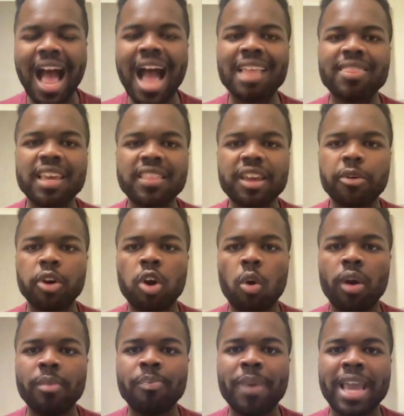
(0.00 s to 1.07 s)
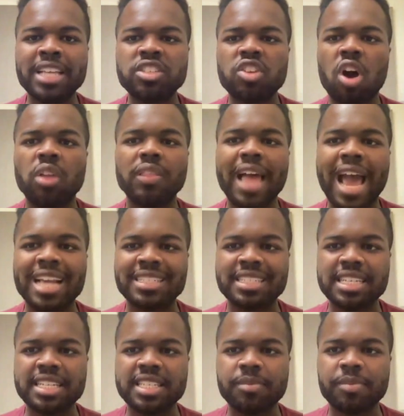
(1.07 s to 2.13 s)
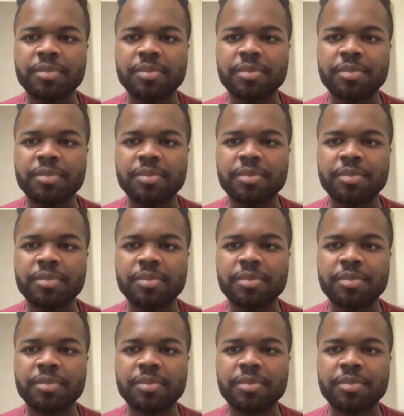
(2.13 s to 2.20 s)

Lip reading: I think they were going based on last season.